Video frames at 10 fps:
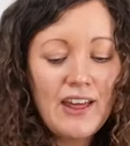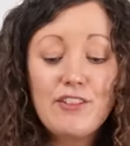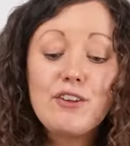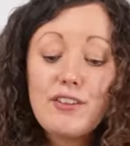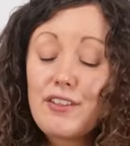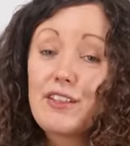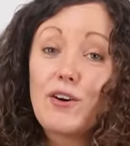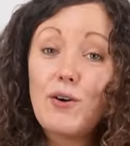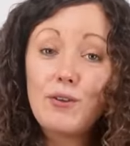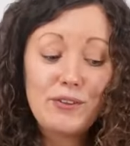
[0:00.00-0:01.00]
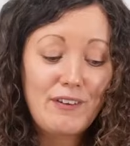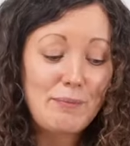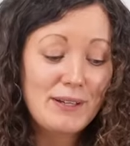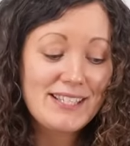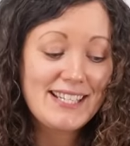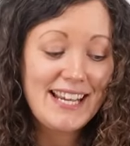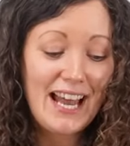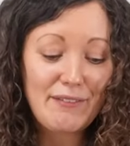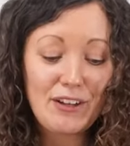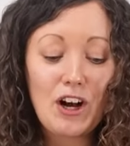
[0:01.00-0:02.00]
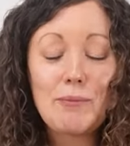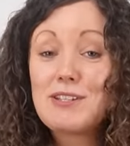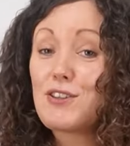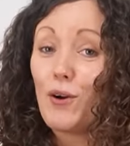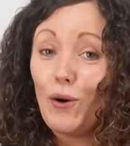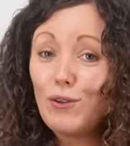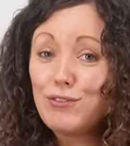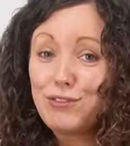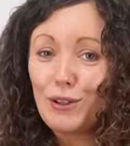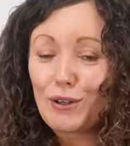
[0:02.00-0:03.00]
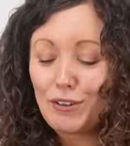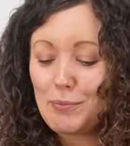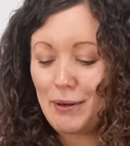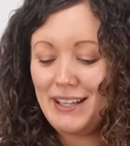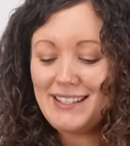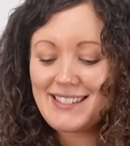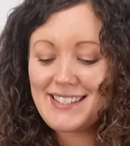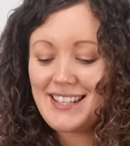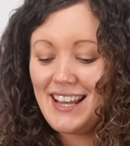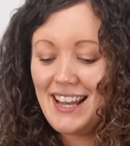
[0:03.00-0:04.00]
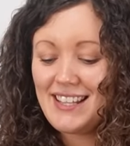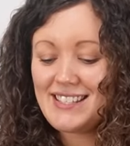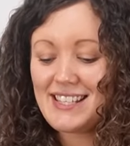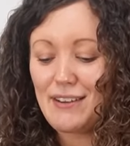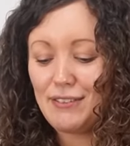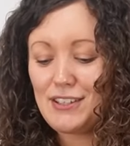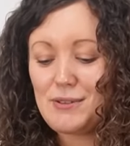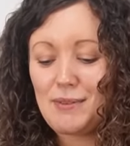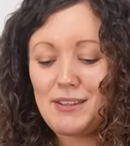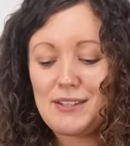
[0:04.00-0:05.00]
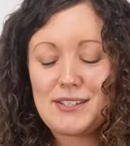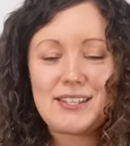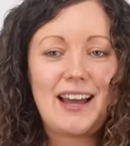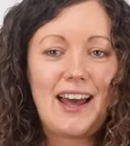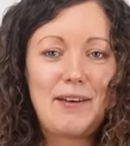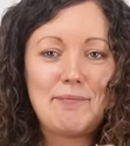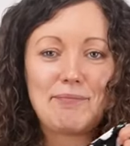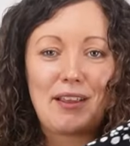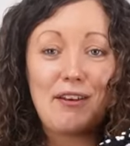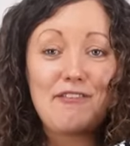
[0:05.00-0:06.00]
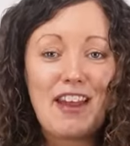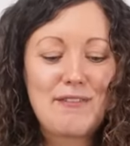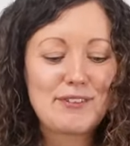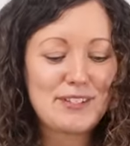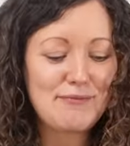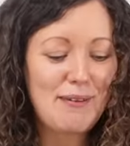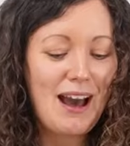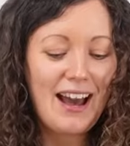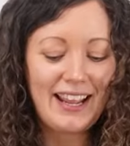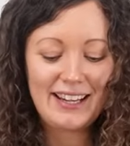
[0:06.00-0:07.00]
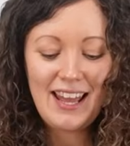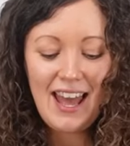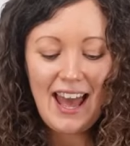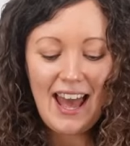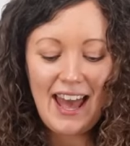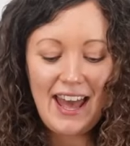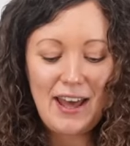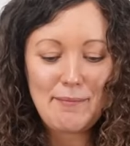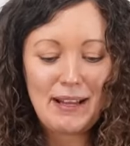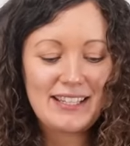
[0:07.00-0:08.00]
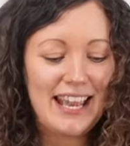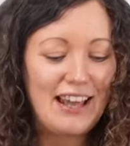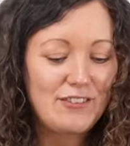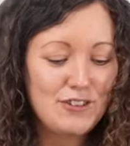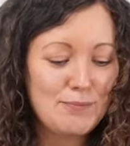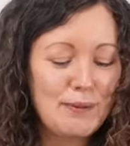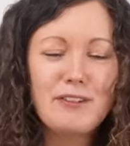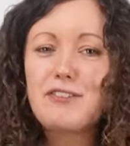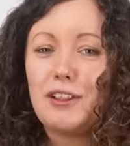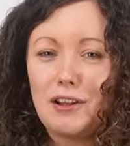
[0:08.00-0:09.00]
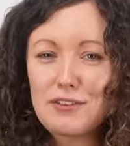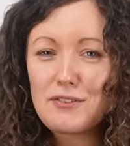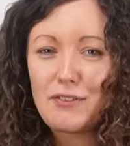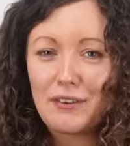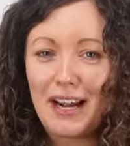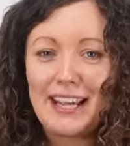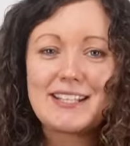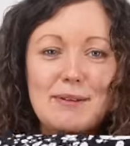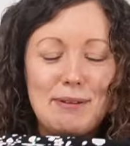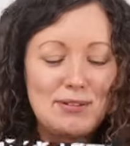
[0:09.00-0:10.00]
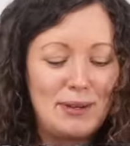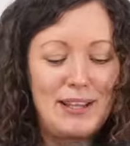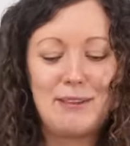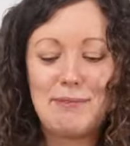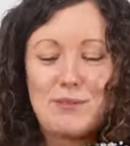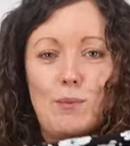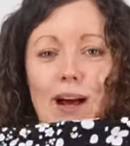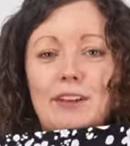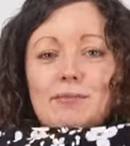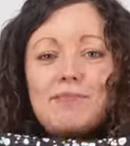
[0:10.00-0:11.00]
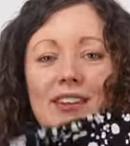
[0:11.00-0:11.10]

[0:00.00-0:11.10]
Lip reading: The other thing that all the fabrics today have in common is they're all floral prints. It's definitely something that's a favourite of mine. But there's lots of variety between them as well.